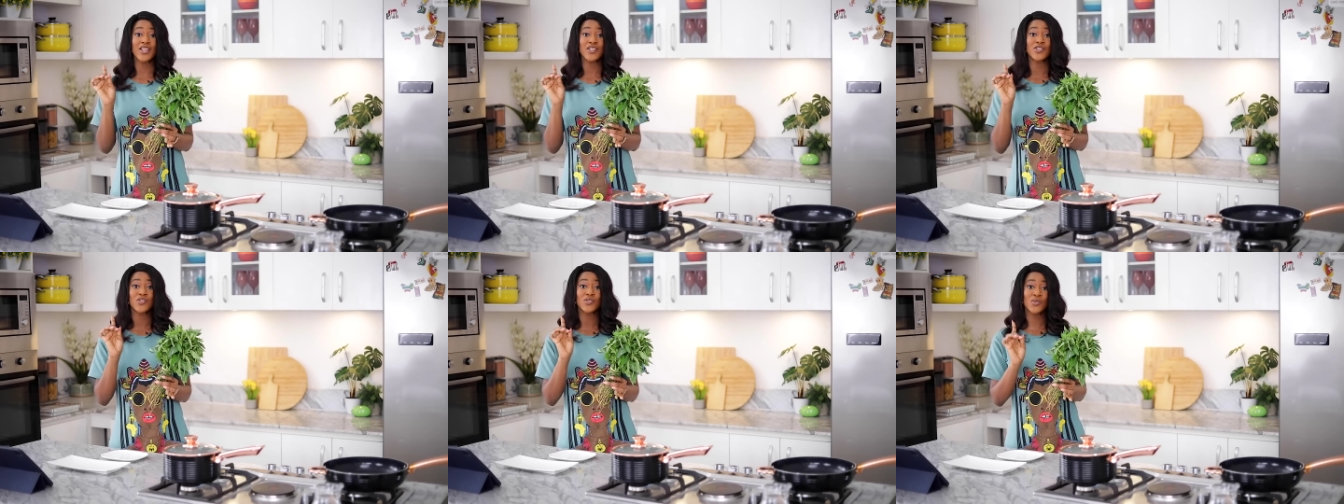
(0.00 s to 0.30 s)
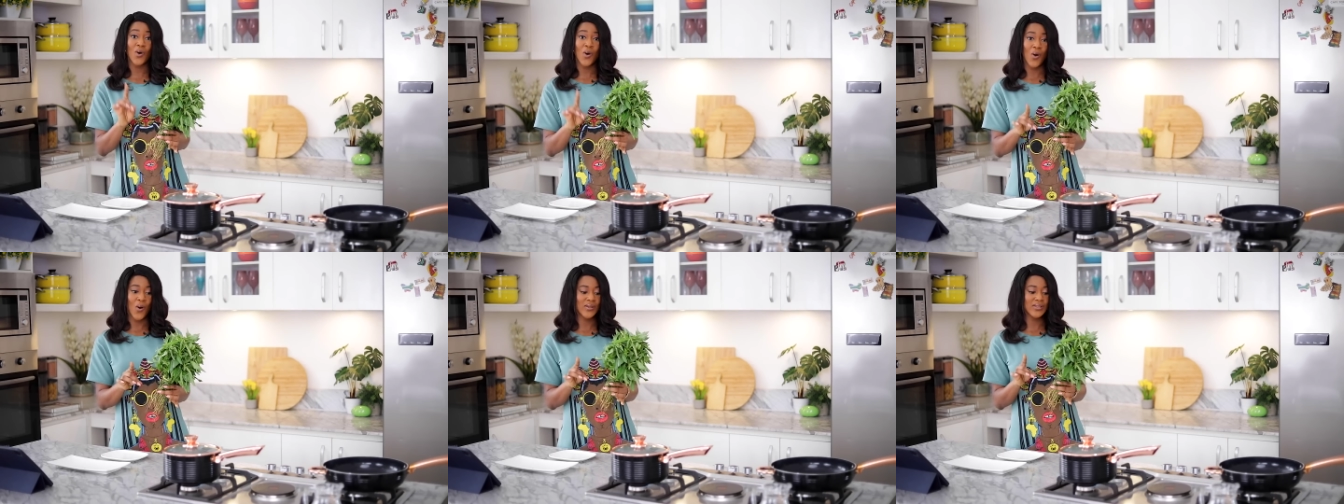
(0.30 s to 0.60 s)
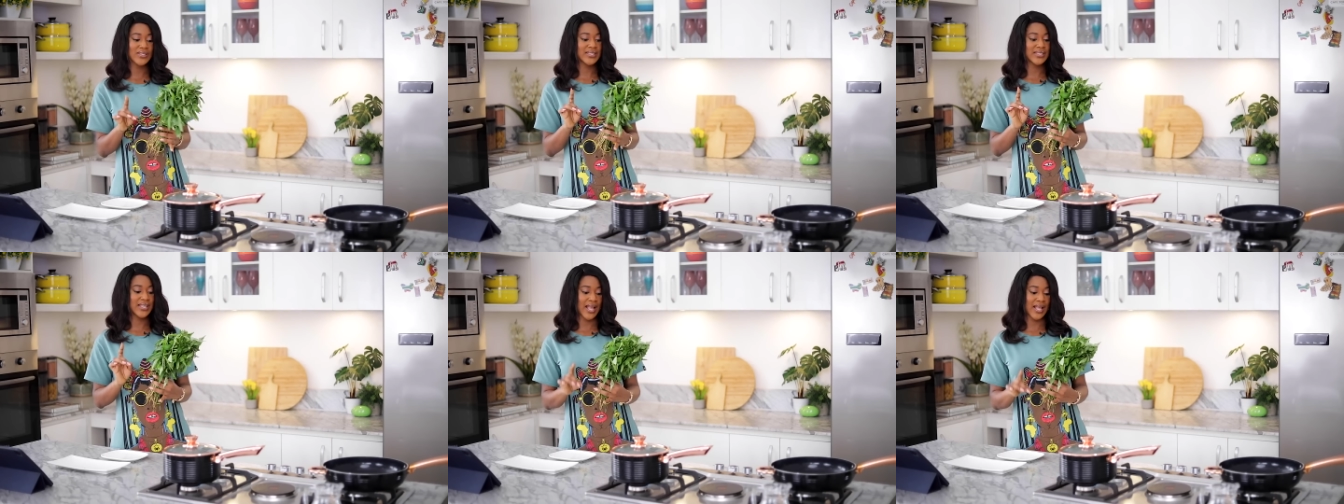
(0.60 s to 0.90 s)
saw
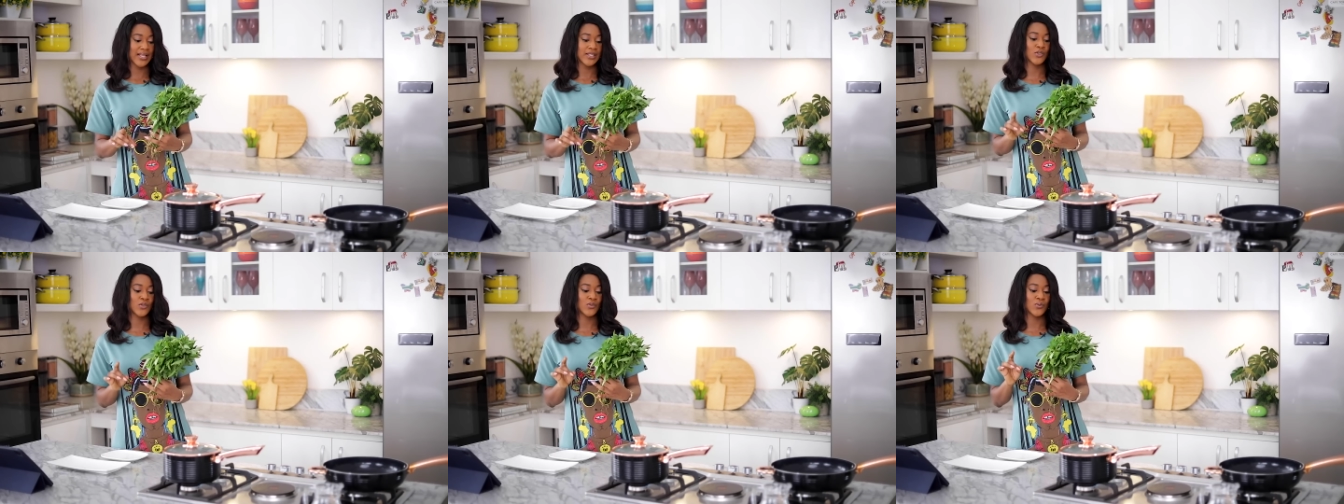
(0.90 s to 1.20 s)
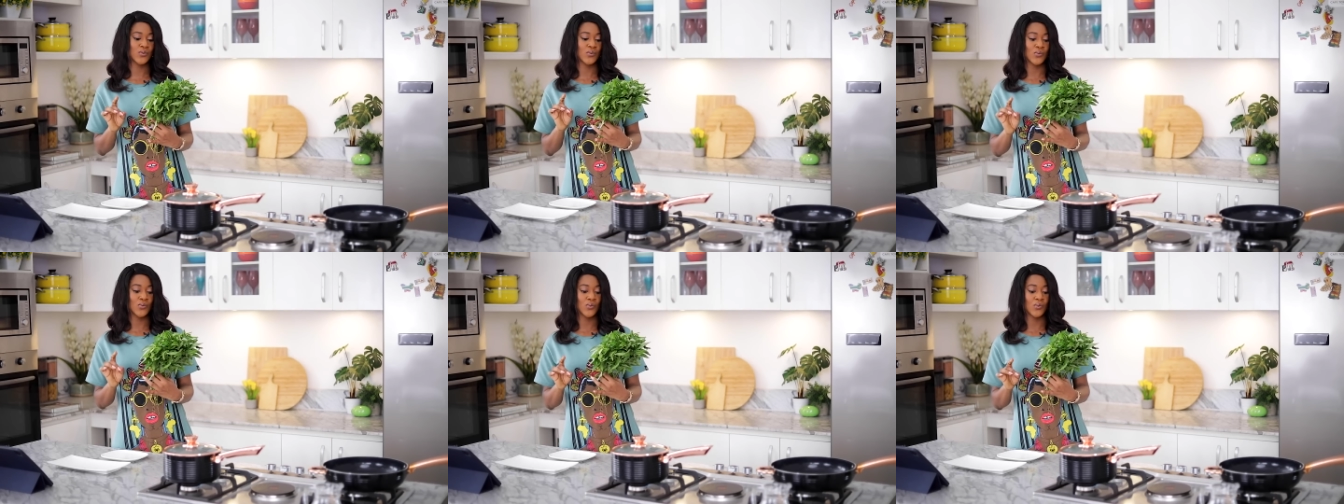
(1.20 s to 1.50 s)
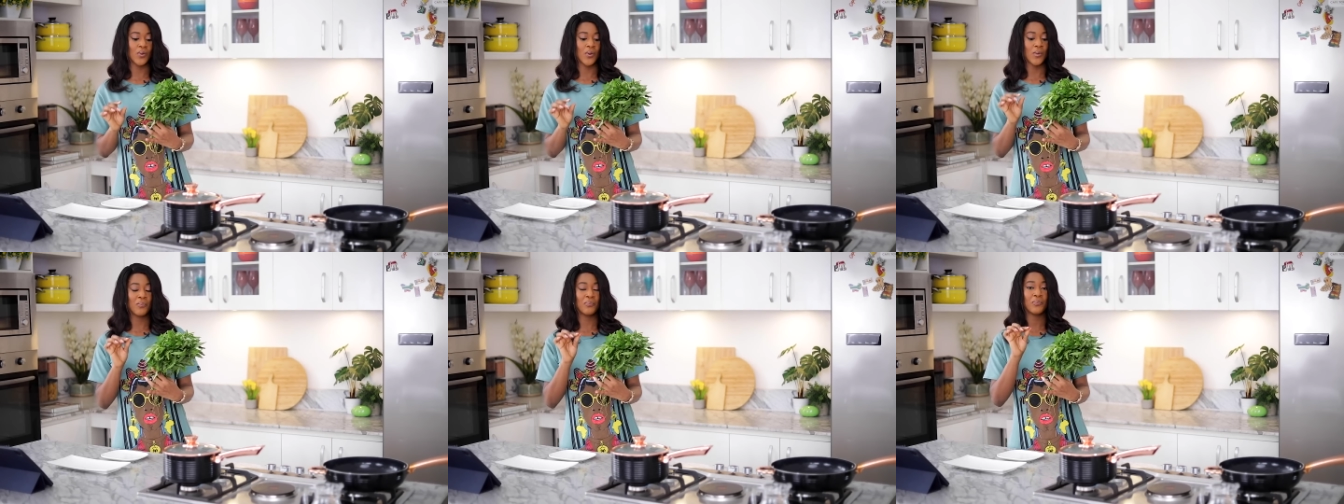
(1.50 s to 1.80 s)
said
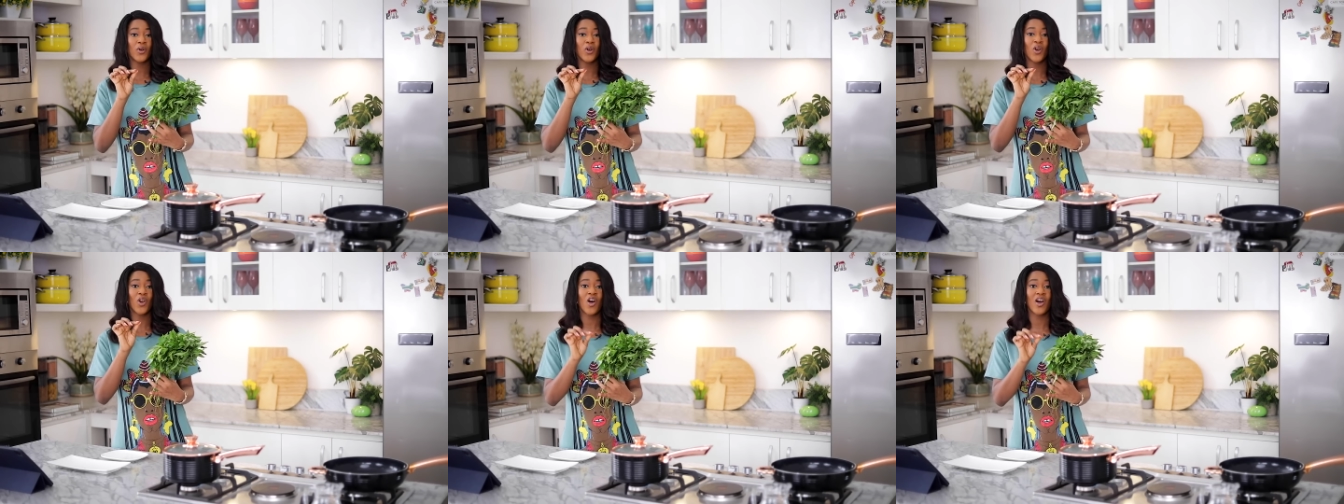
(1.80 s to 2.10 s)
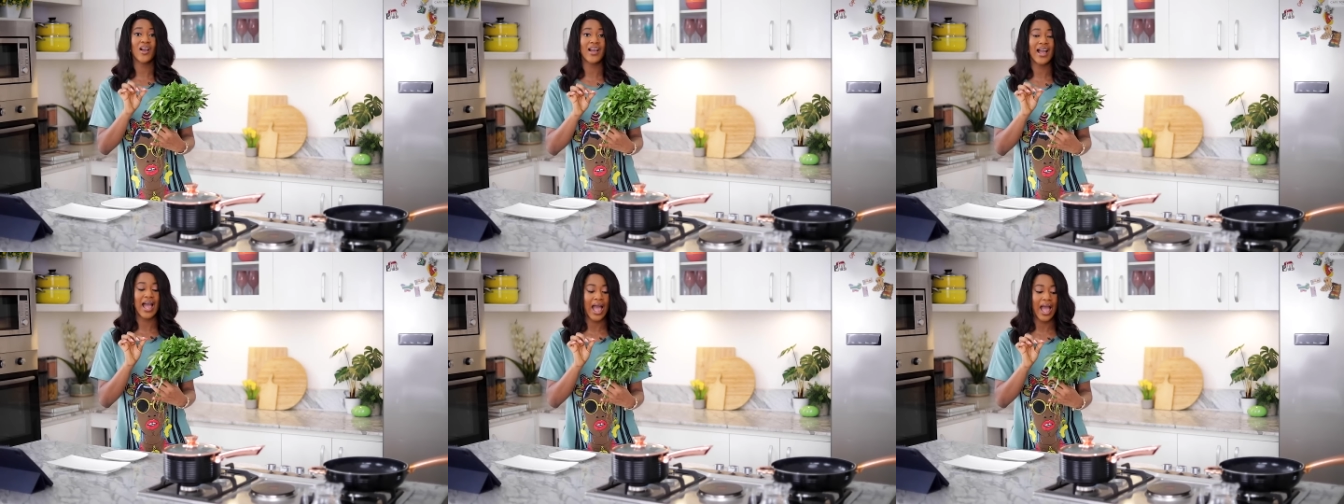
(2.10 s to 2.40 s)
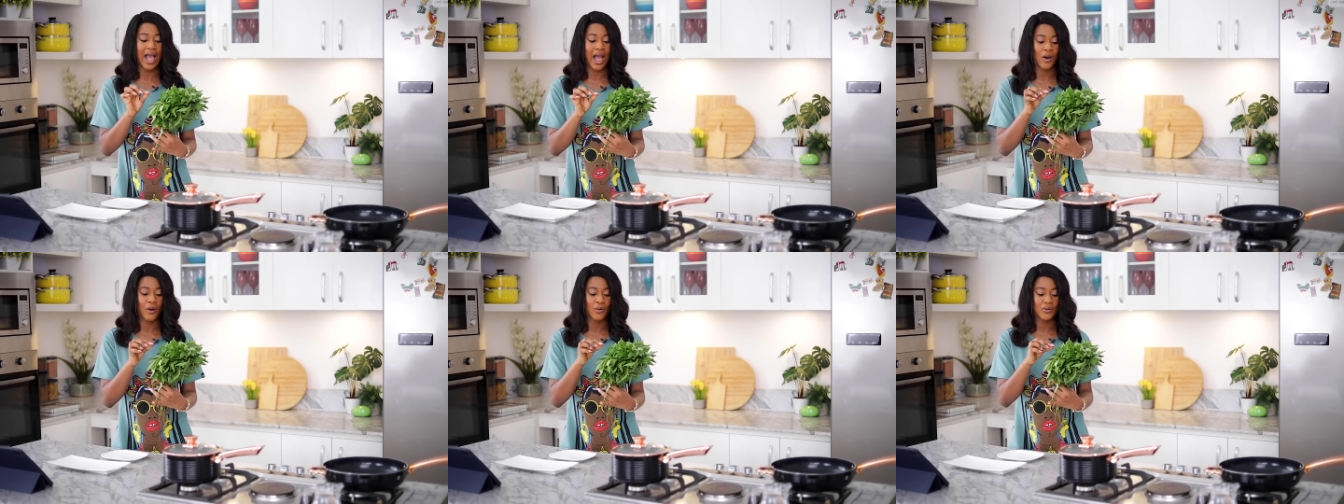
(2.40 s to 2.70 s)
to pluck
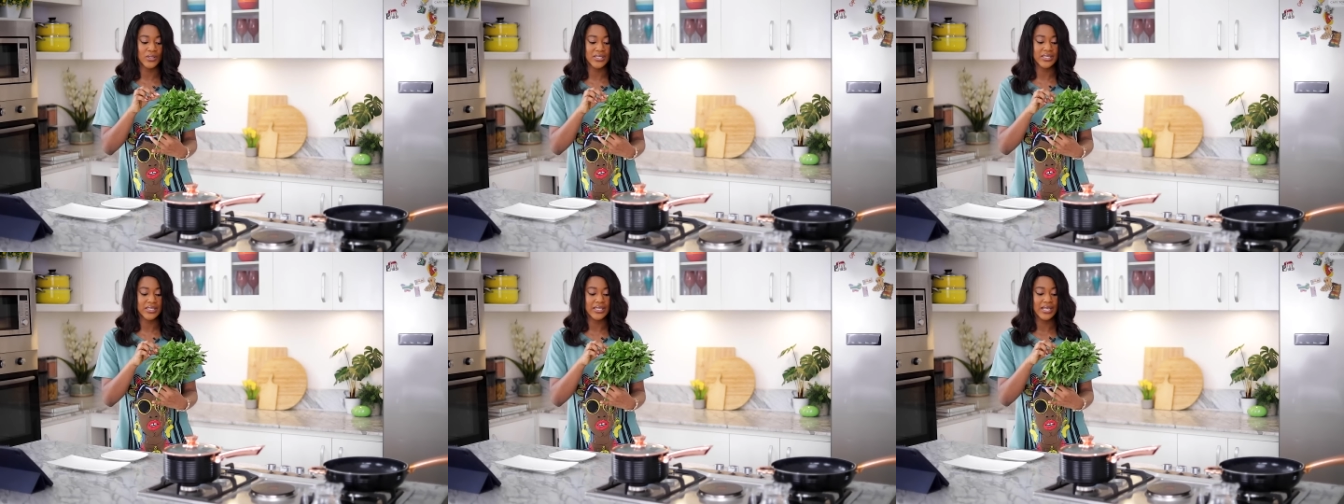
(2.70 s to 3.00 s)
out